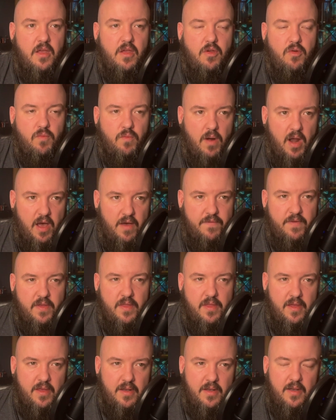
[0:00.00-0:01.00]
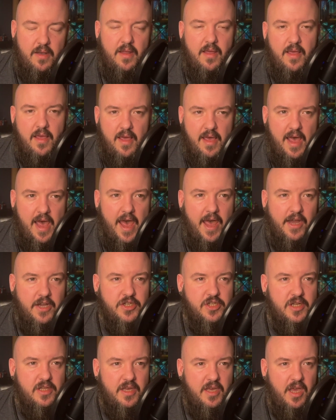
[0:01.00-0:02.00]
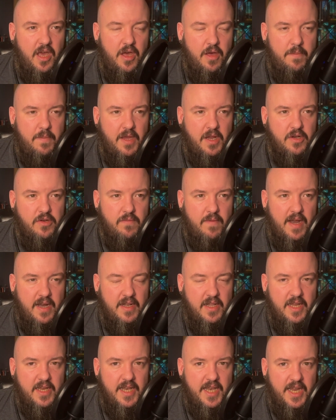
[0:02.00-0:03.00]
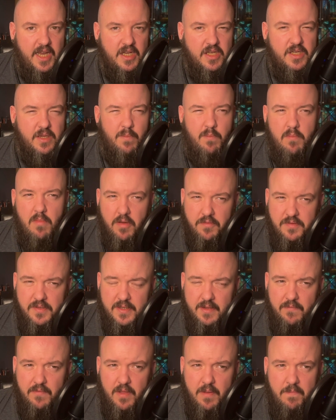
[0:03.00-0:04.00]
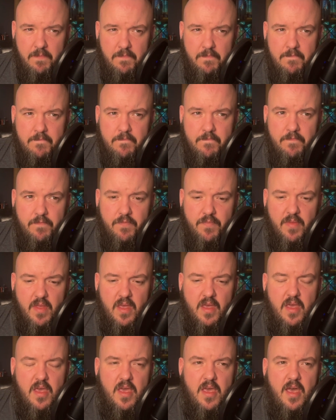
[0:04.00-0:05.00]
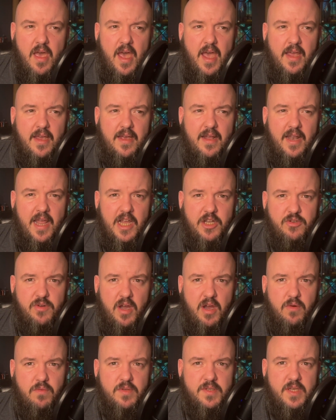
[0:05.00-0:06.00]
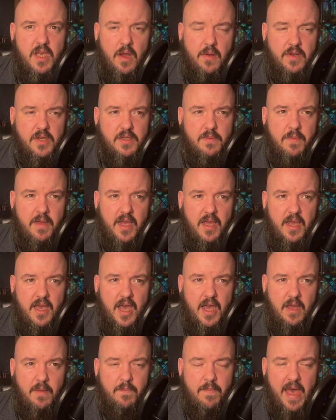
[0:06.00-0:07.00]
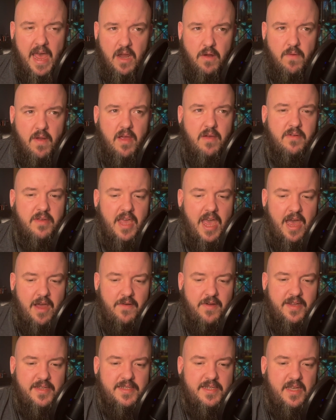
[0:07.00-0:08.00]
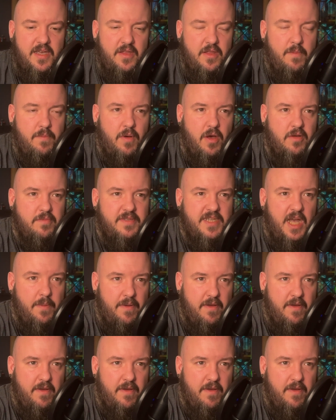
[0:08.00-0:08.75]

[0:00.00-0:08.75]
rather than actually her being directly linked to most of them. And Galadriel was going to be a background character that popped up